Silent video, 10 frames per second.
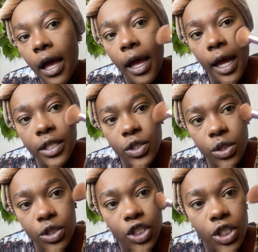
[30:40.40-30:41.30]
And
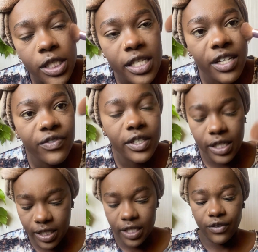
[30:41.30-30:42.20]
you just leave it
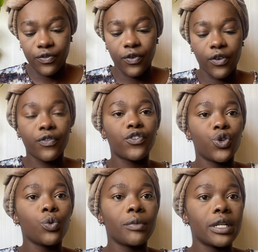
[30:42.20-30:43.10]
in for a
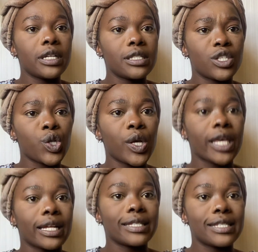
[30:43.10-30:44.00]
few minutes so it
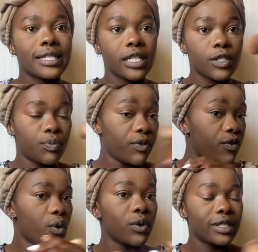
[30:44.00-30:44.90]
can sit
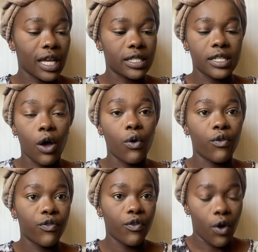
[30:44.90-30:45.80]
before we dust that
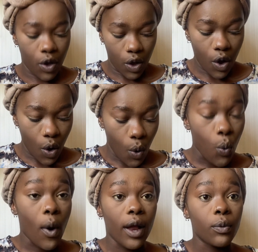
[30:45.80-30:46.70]
off.
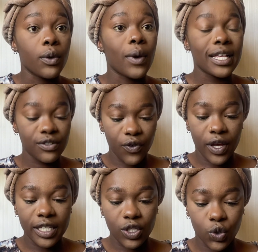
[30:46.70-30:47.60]
While we wait for
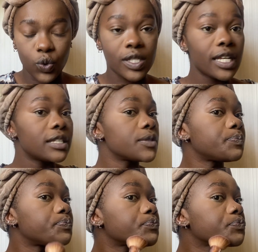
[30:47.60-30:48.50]
it to sit,
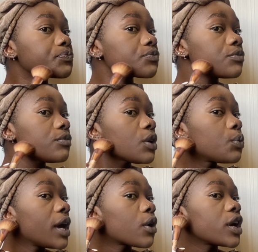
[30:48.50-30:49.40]

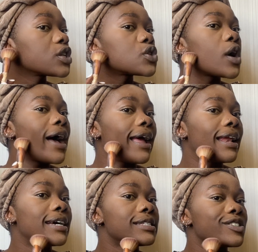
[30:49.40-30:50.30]
we are going to
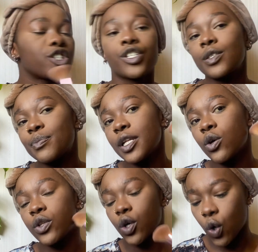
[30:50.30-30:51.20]
highlight just
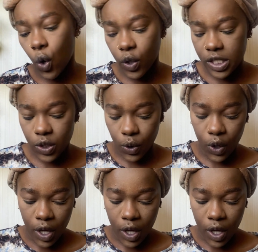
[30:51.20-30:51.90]
below the contour